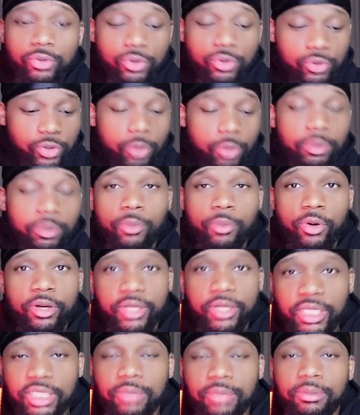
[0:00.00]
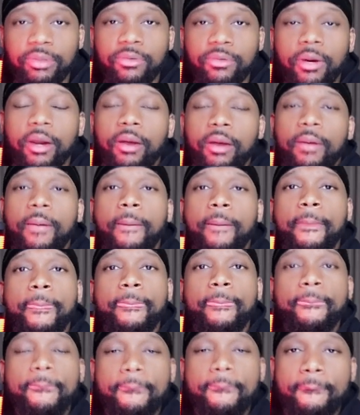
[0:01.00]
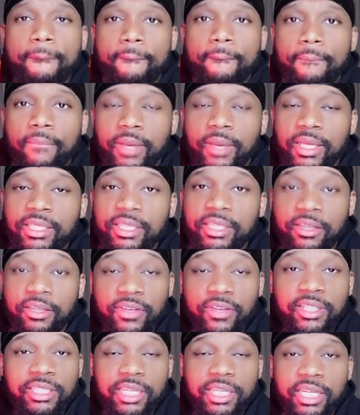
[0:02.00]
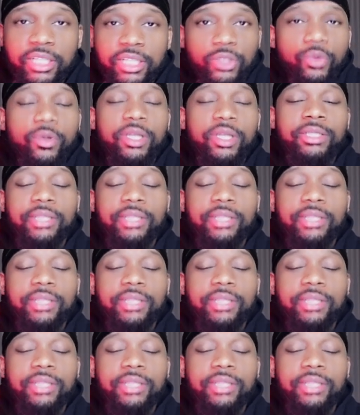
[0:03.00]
gonna be more disciplined, right? If he's in his 20s,